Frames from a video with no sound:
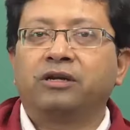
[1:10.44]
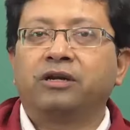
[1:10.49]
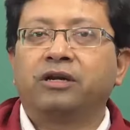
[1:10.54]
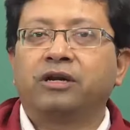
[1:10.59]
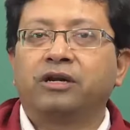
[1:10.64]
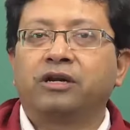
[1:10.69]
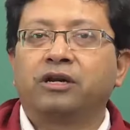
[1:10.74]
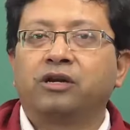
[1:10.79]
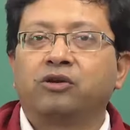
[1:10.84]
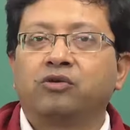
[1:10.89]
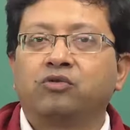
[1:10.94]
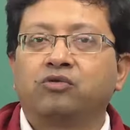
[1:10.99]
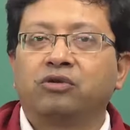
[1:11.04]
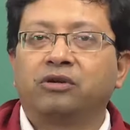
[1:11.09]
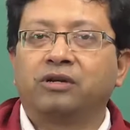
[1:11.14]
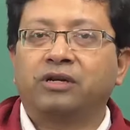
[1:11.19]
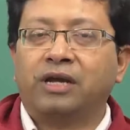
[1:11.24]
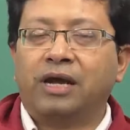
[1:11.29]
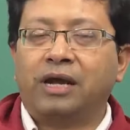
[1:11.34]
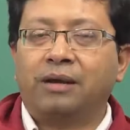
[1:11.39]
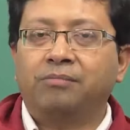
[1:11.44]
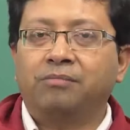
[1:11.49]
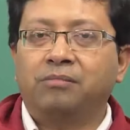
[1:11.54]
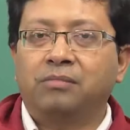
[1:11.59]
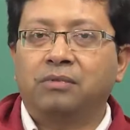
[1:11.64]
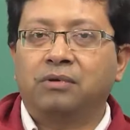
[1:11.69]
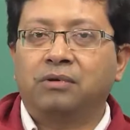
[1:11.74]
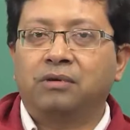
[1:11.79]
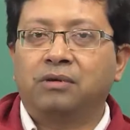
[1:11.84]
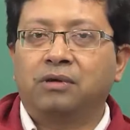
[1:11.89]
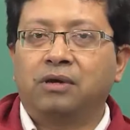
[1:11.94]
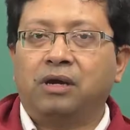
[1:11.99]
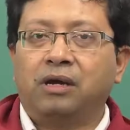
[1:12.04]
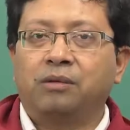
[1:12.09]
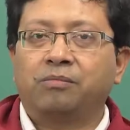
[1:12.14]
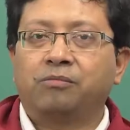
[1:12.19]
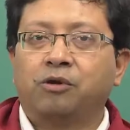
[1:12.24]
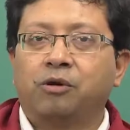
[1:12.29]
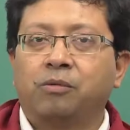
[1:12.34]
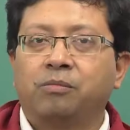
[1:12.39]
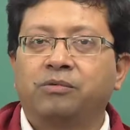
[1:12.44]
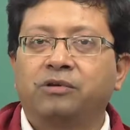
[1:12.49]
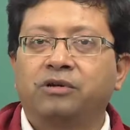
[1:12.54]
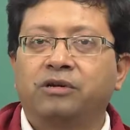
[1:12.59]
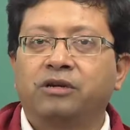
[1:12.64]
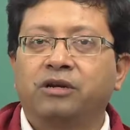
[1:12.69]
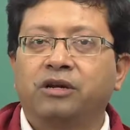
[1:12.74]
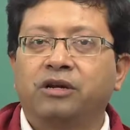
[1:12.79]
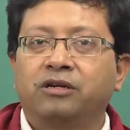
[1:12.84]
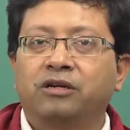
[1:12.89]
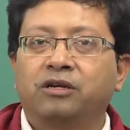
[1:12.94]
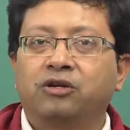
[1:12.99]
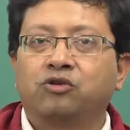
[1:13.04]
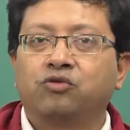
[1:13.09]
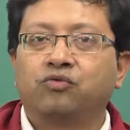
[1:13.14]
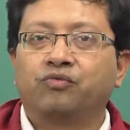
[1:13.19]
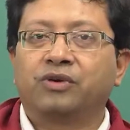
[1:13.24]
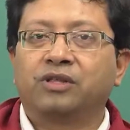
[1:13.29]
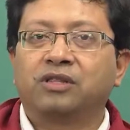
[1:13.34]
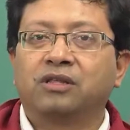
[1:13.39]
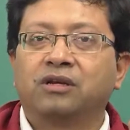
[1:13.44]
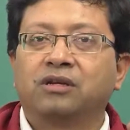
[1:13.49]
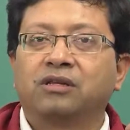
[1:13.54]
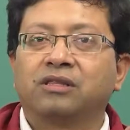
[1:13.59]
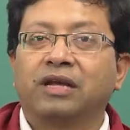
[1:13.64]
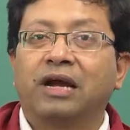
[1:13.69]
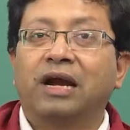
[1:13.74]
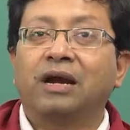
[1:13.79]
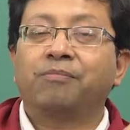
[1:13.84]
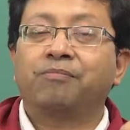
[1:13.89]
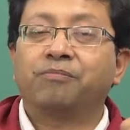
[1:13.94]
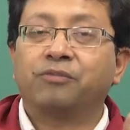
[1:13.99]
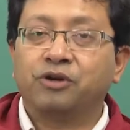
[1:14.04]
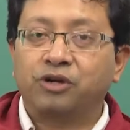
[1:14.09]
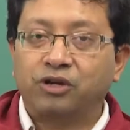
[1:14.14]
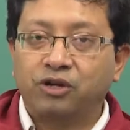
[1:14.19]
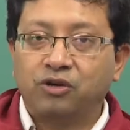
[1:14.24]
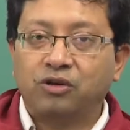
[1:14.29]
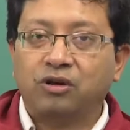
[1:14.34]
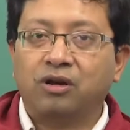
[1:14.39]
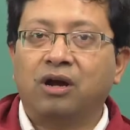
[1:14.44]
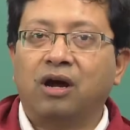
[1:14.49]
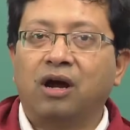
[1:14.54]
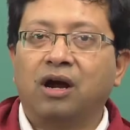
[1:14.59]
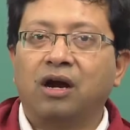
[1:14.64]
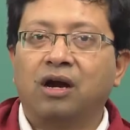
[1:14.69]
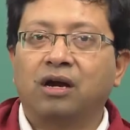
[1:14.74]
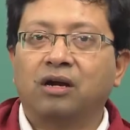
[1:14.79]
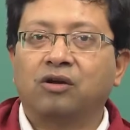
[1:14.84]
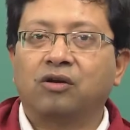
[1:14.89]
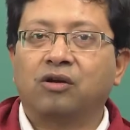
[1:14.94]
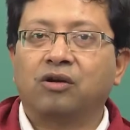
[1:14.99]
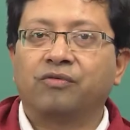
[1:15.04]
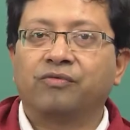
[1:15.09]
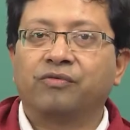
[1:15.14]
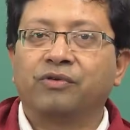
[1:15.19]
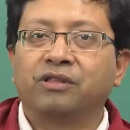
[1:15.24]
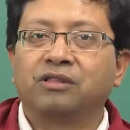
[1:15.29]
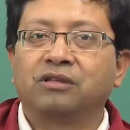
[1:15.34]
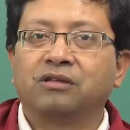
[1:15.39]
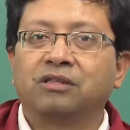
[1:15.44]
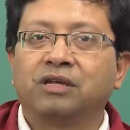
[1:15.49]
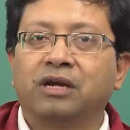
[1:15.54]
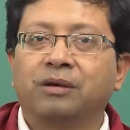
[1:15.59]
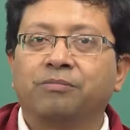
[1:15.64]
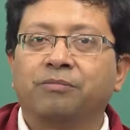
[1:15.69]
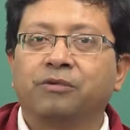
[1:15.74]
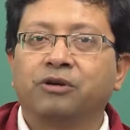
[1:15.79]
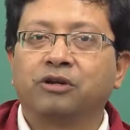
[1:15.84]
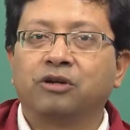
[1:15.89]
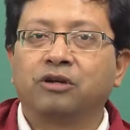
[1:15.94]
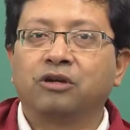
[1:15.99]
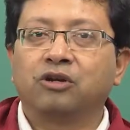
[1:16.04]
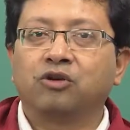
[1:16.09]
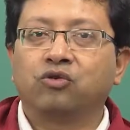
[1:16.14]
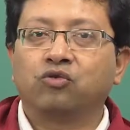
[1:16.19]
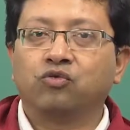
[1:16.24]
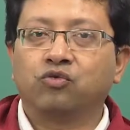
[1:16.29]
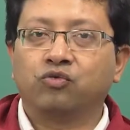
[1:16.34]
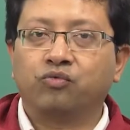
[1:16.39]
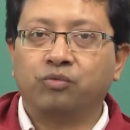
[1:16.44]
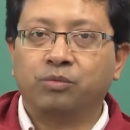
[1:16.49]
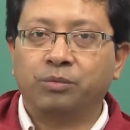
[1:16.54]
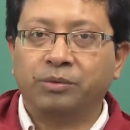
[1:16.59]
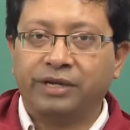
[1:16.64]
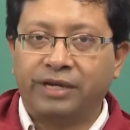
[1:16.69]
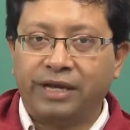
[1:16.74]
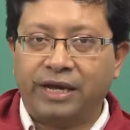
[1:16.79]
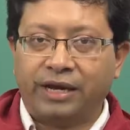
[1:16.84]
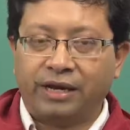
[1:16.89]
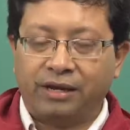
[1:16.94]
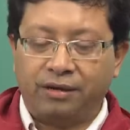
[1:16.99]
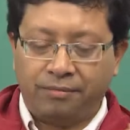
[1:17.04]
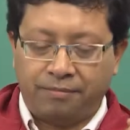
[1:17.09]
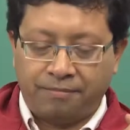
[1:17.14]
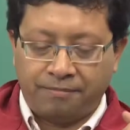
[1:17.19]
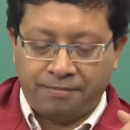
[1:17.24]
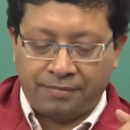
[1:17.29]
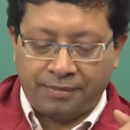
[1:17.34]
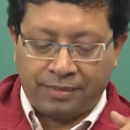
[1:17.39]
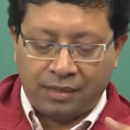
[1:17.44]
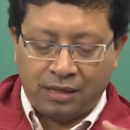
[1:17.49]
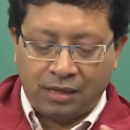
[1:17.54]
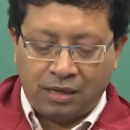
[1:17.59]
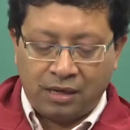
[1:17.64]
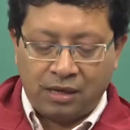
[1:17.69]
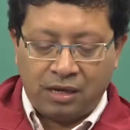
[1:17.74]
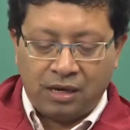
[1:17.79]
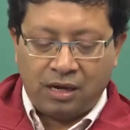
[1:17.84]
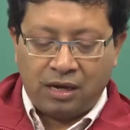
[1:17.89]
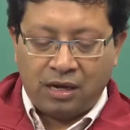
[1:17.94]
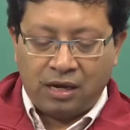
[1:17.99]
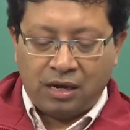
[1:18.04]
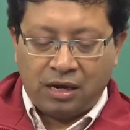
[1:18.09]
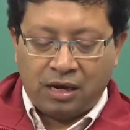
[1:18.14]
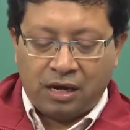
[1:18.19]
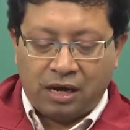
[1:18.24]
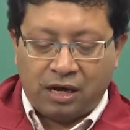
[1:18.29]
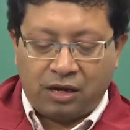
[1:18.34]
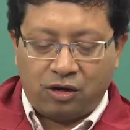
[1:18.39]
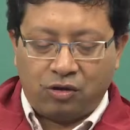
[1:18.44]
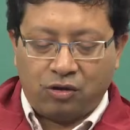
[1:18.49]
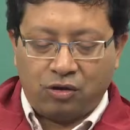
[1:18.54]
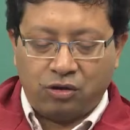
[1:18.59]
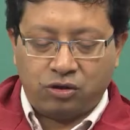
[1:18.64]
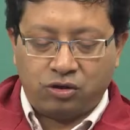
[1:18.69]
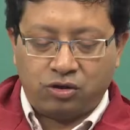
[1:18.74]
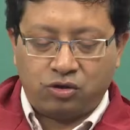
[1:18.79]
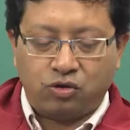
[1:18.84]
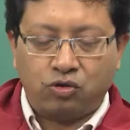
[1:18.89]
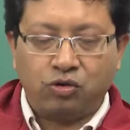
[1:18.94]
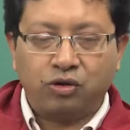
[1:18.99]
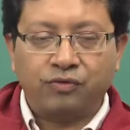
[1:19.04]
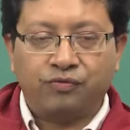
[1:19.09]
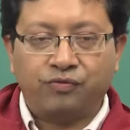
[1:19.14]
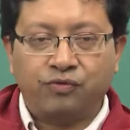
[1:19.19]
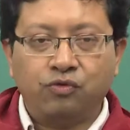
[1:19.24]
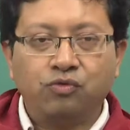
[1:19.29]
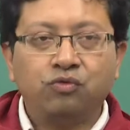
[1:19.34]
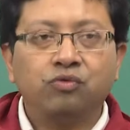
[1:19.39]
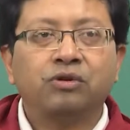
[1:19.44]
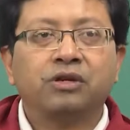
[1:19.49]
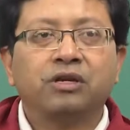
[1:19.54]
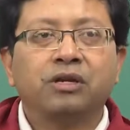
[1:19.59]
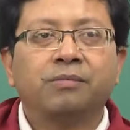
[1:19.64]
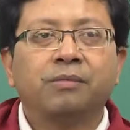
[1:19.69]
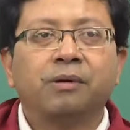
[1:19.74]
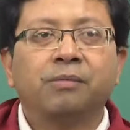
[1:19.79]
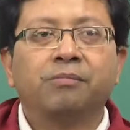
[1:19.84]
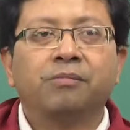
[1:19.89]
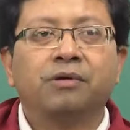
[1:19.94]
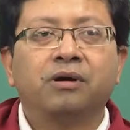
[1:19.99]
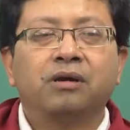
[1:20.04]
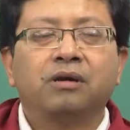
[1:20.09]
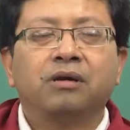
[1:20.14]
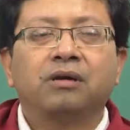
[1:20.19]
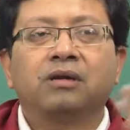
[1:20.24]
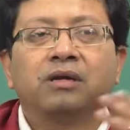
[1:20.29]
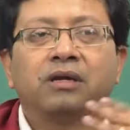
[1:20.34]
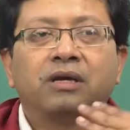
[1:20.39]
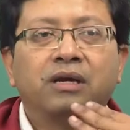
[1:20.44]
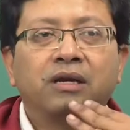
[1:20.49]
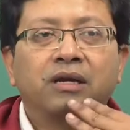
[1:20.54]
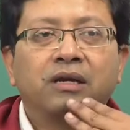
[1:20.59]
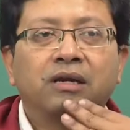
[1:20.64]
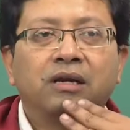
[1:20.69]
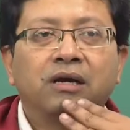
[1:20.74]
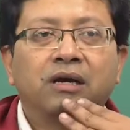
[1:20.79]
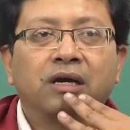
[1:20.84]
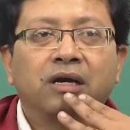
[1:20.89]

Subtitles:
related to the time and probability related to whether that particular arc or whether that particular route would be taken. And also if you remember in